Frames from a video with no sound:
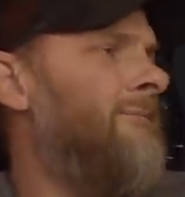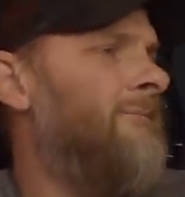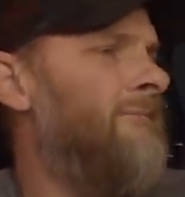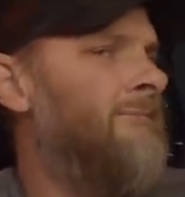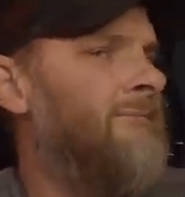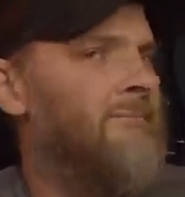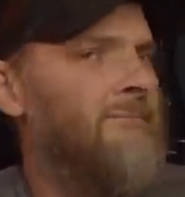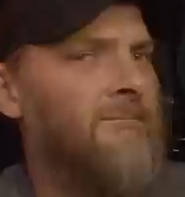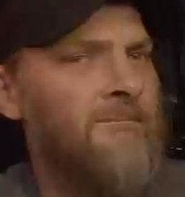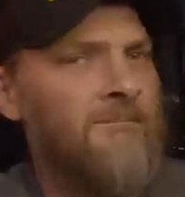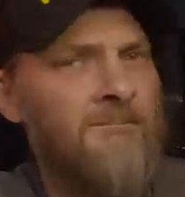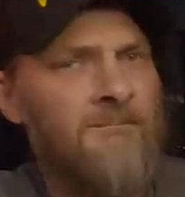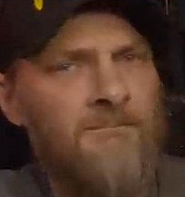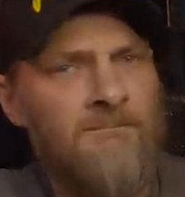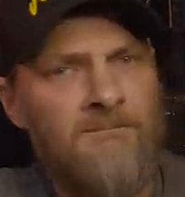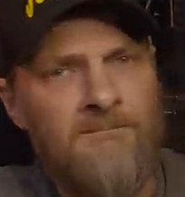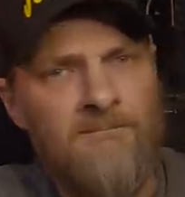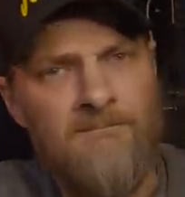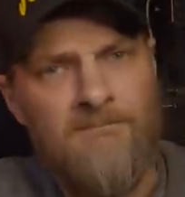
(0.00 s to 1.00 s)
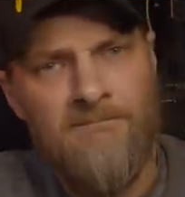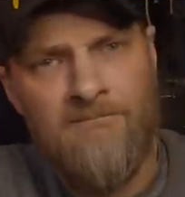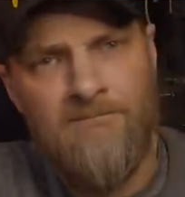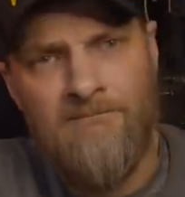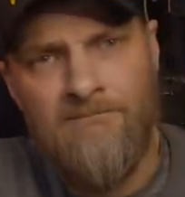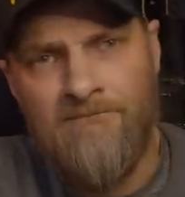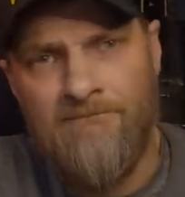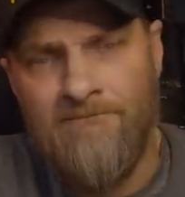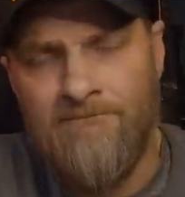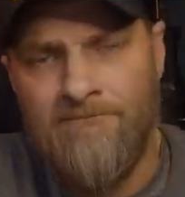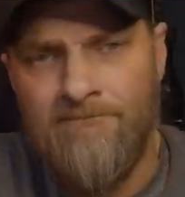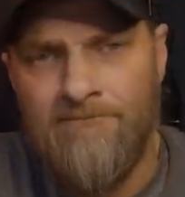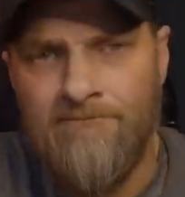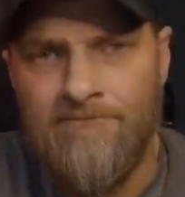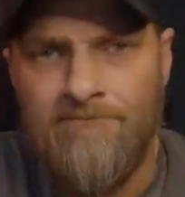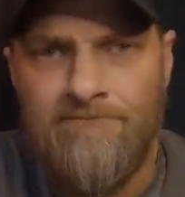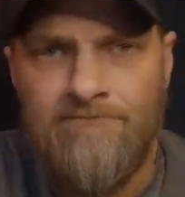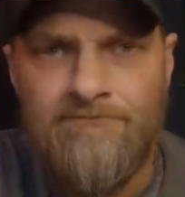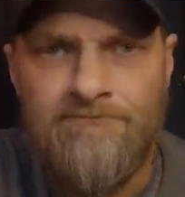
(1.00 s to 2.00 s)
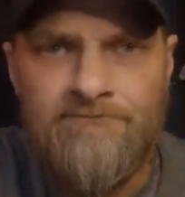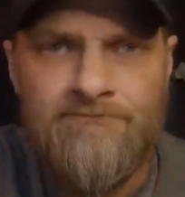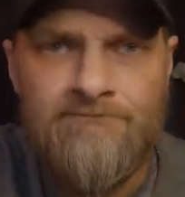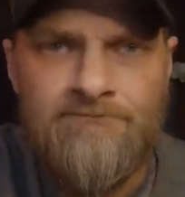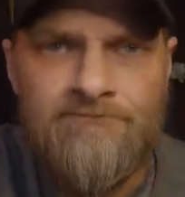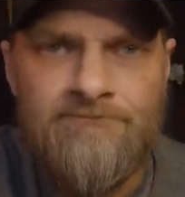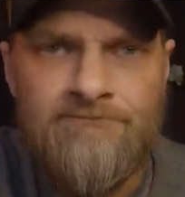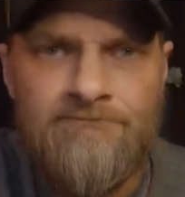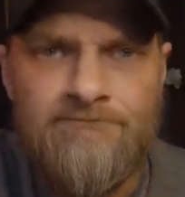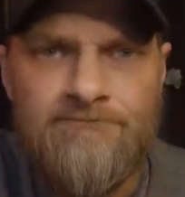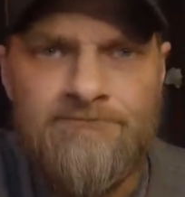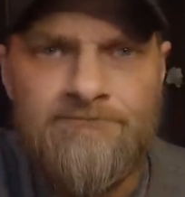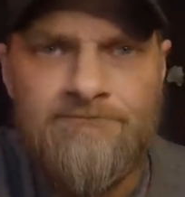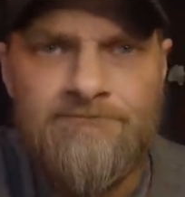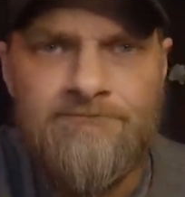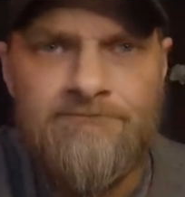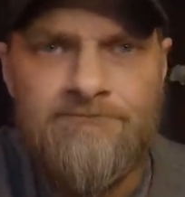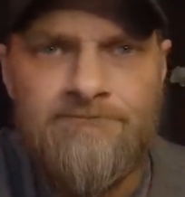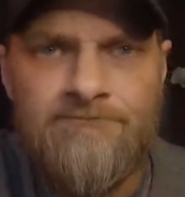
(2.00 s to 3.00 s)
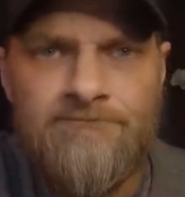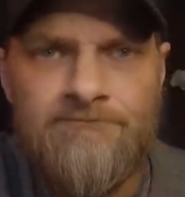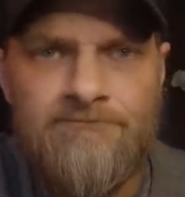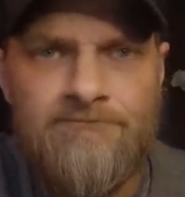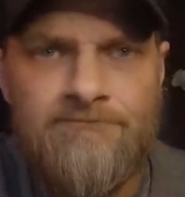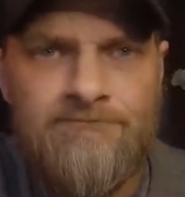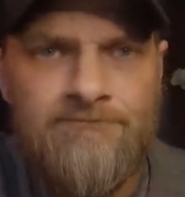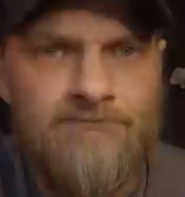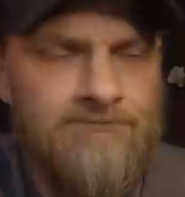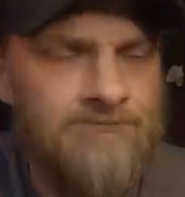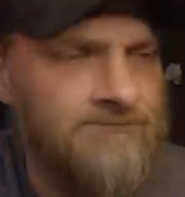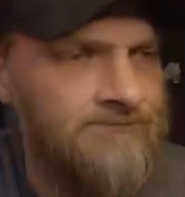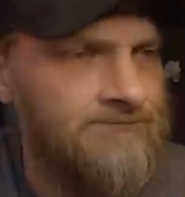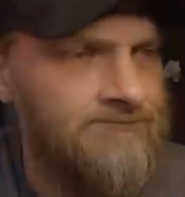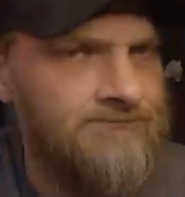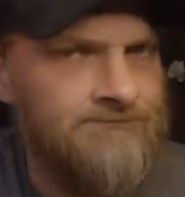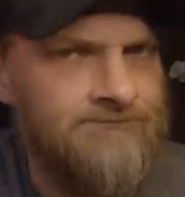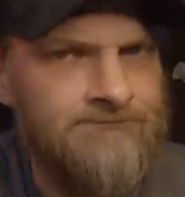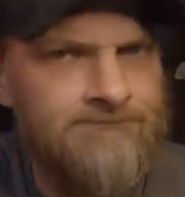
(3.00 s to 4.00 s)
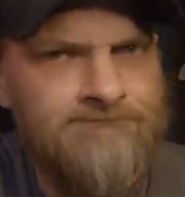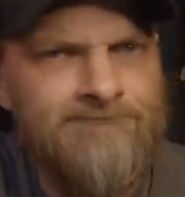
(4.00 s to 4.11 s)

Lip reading: Nobody speaks.